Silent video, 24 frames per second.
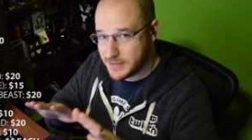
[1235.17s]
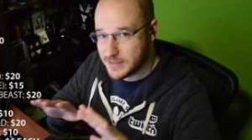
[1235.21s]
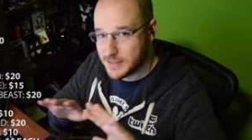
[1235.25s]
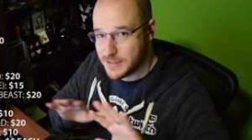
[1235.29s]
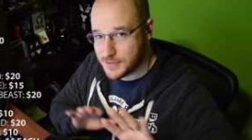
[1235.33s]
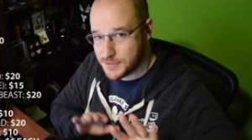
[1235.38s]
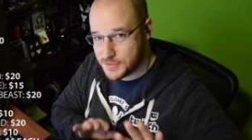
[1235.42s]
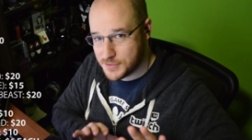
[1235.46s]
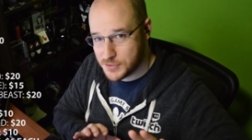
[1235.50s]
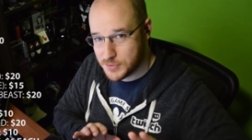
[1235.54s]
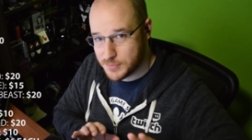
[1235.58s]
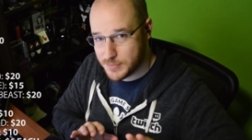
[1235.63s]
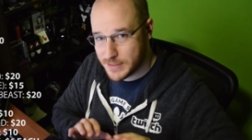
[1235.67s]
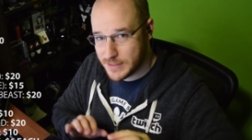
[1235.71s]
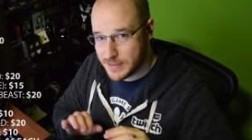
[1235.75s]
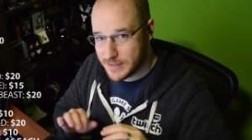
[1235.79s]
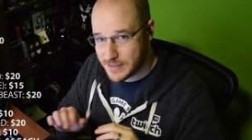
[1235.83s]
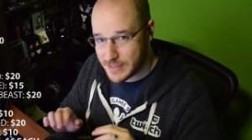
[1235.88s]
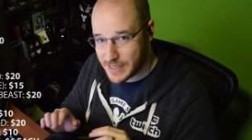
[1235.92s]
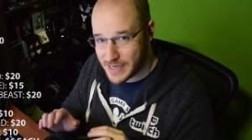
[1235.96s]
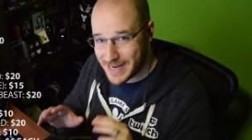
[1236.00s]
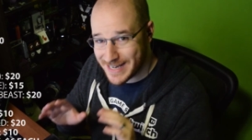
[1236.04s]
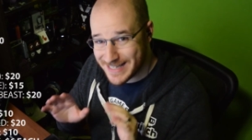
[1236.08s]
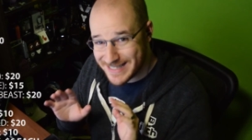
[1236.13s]

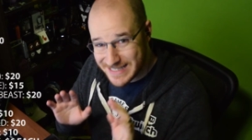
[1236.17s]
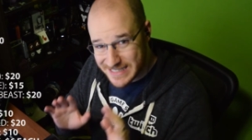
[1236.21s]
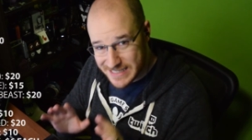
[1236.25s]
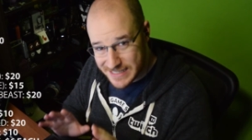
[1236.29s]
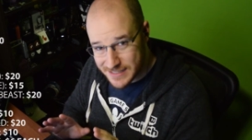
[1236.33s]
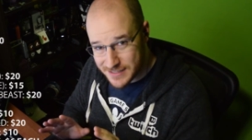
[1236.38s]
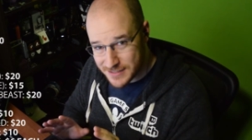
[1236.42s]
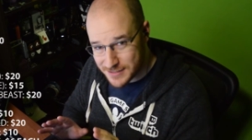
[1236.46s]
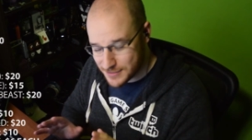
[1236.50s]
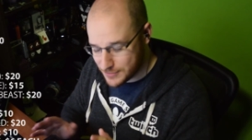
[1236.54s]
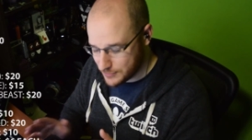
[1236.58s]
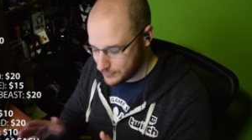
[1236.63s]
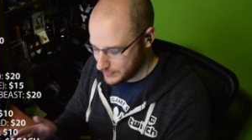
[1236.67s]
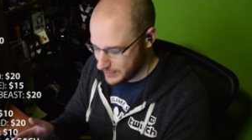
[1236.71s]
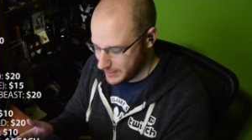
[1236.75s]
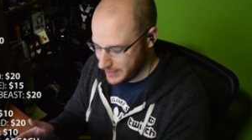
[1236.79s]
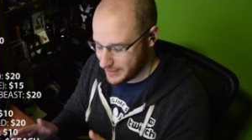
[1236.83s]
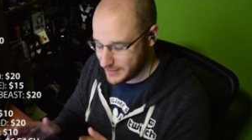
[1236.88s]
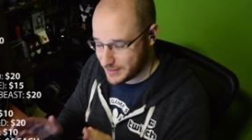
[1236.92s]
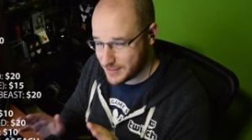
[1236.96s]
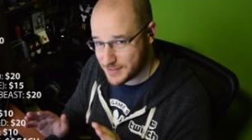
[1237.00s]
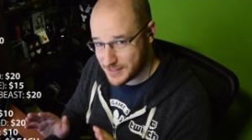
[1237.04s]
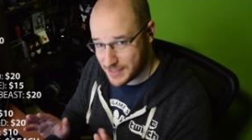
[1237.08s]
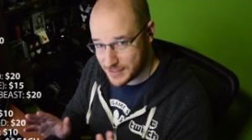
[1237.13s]
assuming that I didn't do
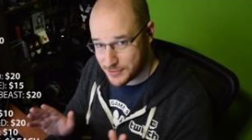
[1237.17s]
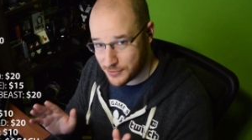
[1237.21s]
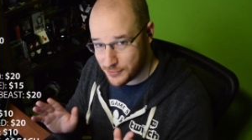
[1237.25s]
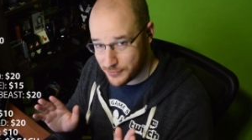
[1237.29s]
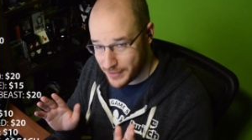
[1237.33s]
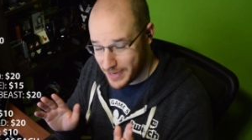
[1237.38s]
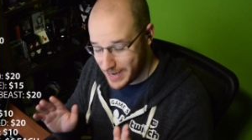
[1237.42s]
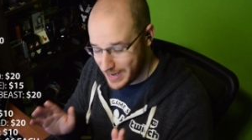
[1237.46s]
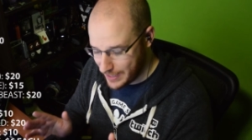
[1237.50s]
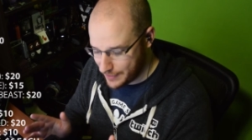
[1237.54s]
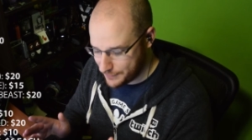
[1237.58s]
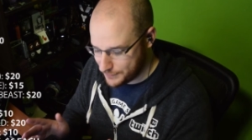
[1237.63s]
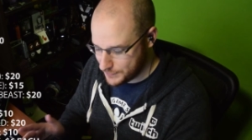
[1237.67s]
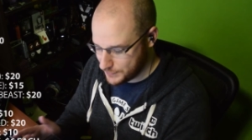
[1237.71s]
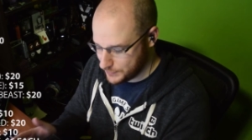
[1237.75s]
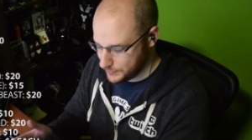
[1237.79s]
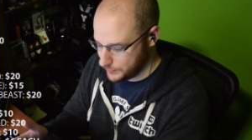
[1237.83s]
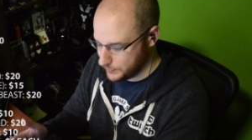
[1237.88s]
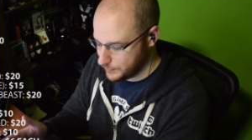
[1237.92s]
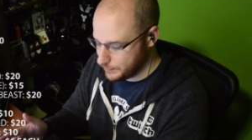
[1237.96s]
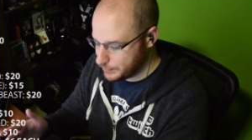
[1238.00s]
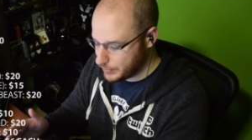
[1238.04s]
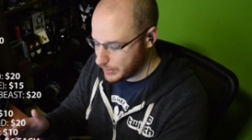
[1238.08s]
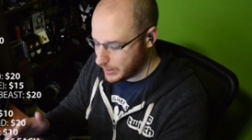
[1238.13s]
that, because I don't have
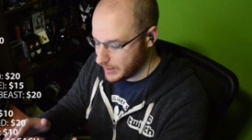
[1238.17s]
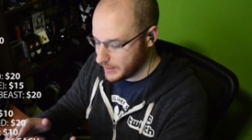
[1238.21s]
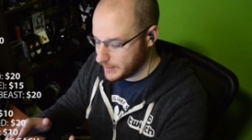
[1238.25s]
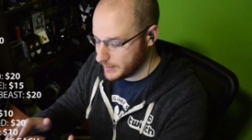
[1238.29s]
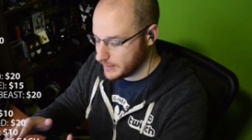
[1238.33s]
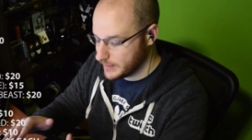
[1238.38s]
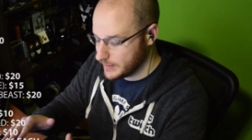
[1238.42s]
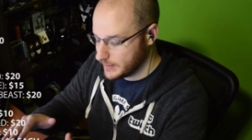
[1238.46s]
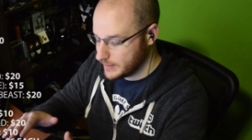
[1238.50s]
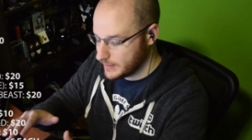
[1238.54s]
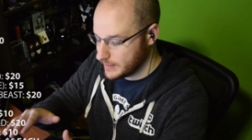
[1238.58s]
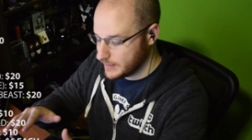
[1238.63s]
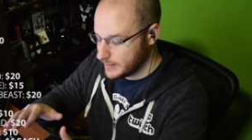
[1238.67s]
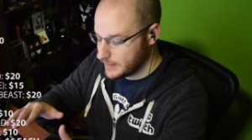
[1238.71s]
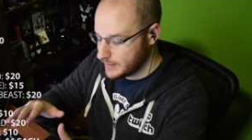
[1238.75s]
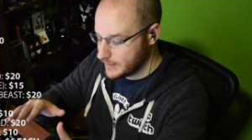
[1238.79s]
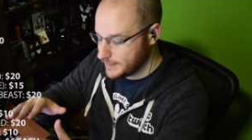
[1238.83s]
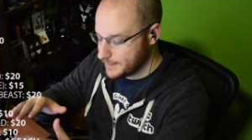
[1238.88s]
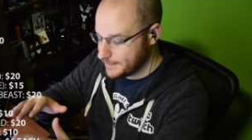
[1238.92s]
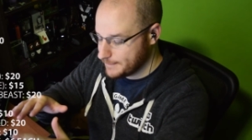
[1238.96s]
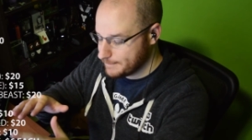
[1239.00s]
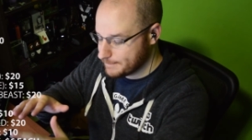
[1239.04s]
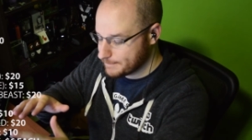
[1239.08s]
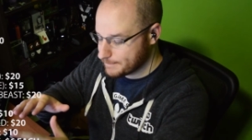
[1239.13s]
to, but
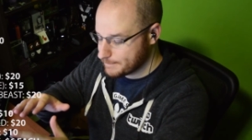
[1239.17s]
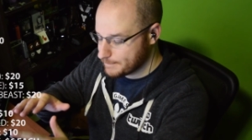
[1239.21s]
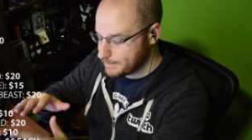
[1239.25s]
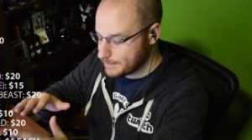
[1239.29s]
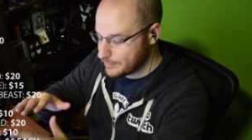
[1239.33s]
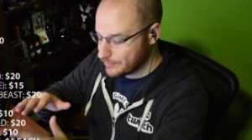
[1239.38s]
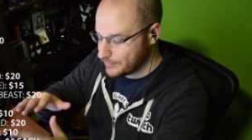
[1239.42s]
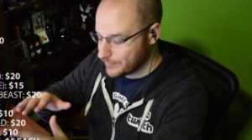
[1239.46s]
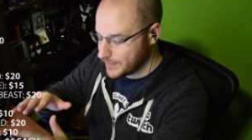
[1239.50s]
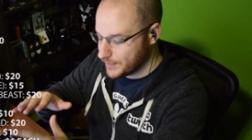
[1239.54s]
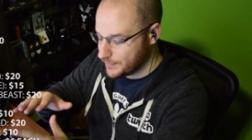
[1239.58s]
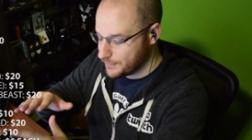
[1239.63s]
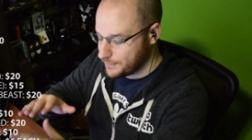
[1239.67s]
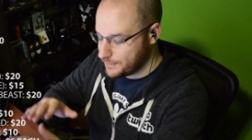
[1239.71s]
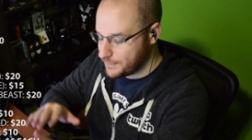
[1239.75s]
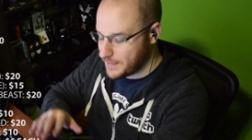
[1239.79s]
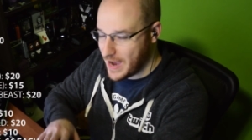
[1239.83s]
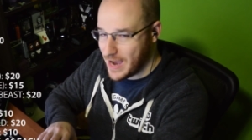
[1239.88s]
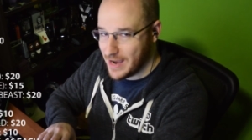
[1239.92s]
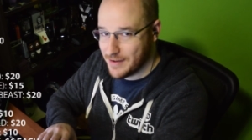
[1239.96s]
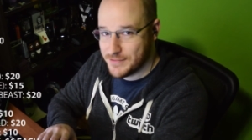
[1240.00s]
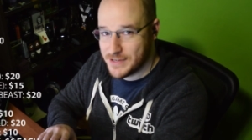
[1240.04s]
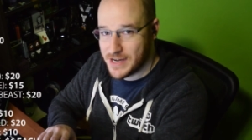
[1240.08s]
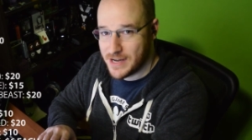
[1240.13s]

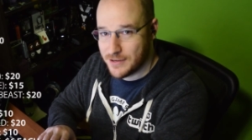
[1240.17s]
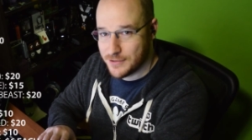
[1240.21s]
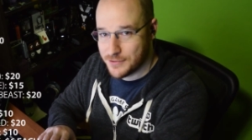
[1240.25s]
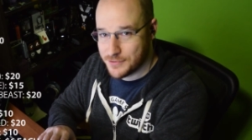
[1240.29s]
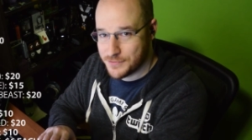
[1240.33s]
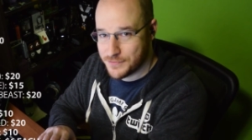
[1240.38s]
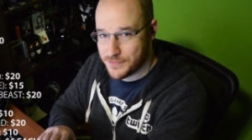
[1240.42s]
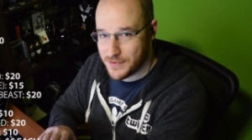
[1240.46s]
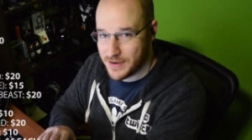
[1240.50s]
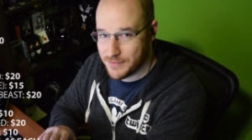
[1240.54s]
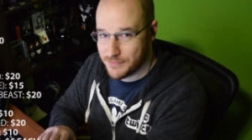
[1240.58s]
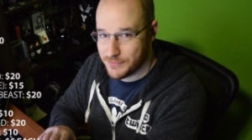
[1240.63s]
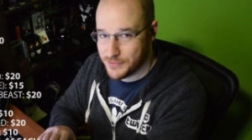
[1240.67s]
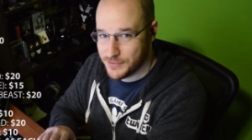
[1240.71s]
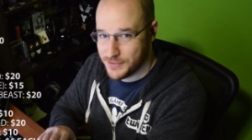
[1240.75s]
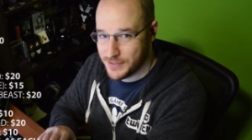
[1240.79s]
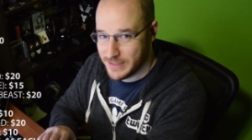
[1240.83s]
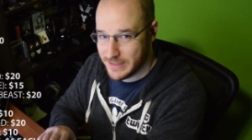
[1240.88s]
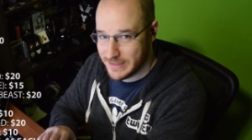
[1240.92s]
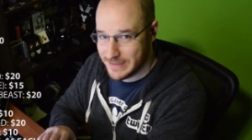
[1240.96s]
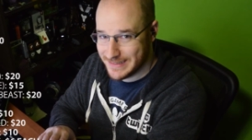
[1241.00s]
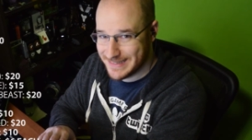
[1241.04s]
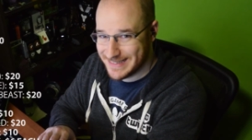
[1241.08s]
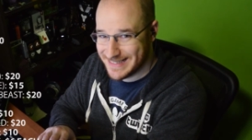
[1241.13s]
$5 for
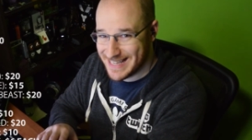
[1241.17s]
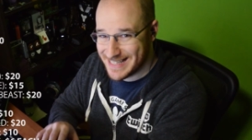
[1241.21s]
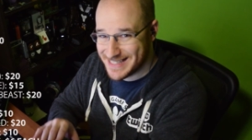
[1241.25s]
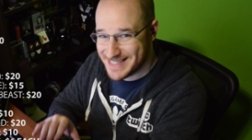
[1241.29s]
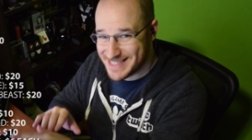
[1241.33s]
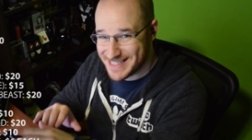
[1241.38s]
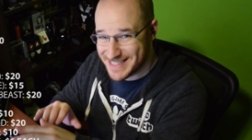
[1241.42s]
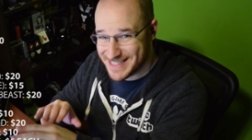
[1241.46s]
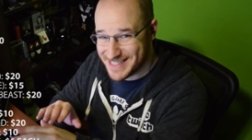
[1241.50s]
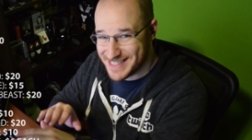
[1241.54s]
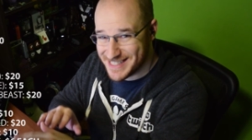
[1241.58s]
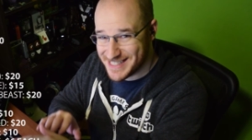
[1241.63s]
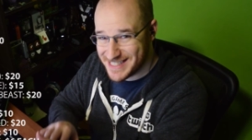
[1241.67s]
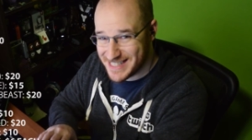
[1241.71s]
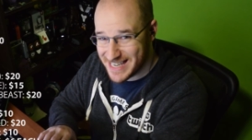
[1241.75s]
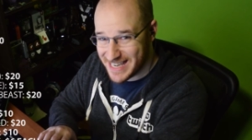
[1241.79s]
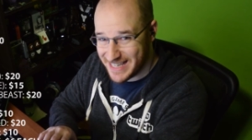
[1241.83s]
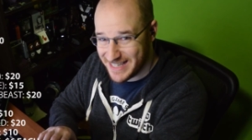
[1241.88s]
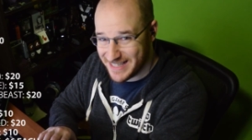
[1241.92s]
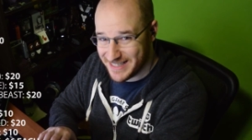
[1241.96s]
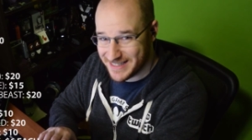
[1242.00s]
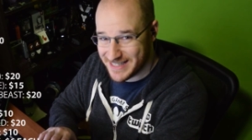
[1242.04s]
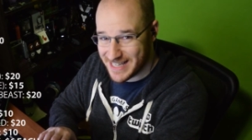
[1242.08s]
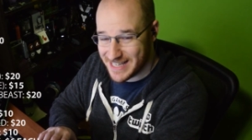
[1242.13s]
everything. That's
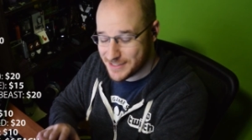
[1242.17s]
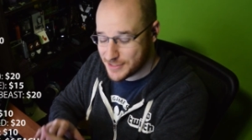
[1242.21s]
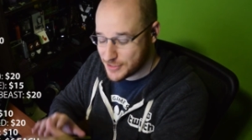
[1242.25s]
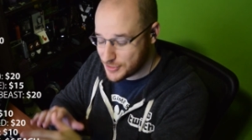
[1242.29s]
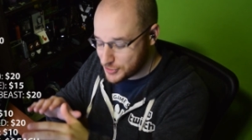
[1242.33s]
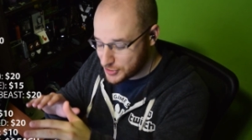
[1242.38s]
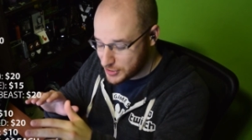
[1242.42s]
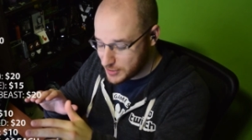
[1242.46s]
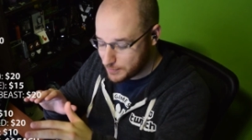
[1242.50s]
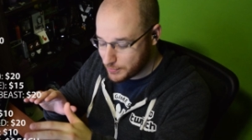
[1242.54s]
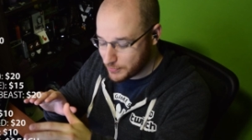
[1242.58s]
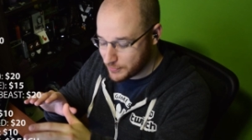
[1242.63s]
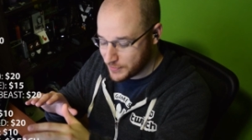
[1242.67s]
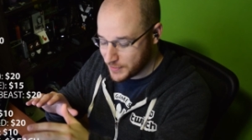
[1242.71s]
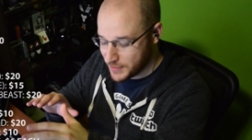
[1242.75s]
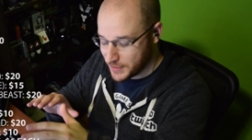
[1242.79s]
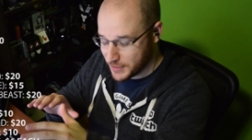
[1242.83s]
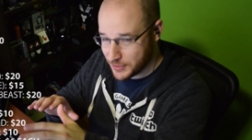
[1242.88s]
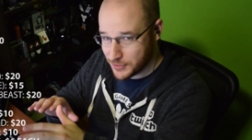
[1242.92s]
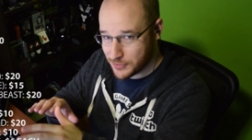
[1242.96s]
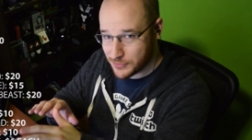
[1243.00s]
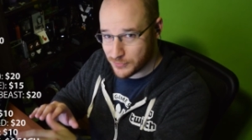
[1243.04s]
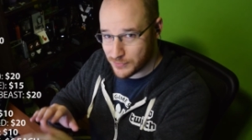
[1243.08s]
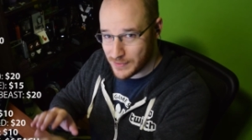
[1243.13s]
insane. That's cheaper than
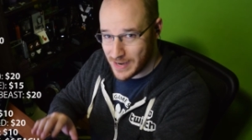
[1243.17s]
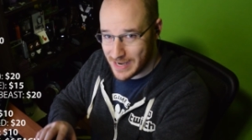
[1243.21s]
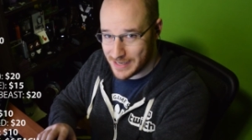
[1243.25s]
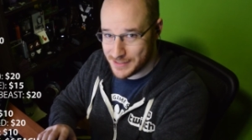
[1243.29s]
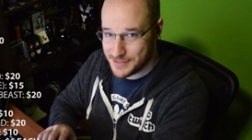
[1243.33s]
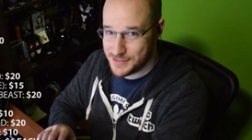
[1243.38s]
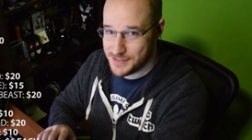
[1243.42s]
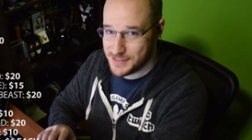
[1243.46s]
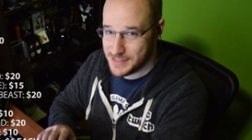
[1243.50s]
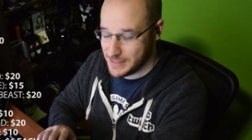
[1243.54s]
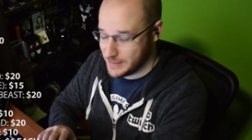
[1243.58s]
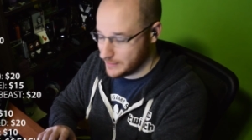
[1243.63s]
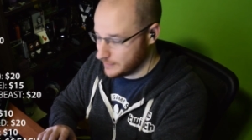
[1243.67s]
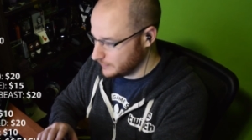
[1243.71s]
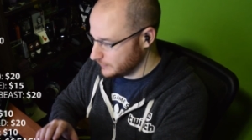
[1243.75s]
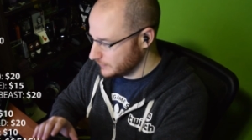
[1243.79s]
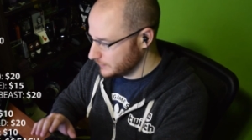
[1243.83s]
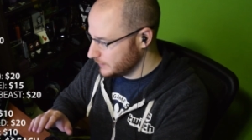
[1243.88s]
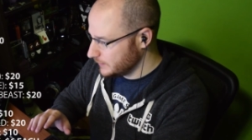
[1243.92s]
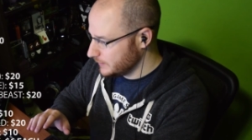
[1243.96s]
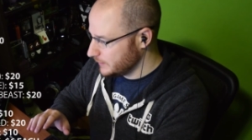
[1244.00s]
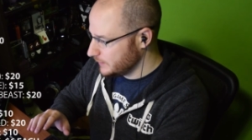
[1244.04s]
a garage sale.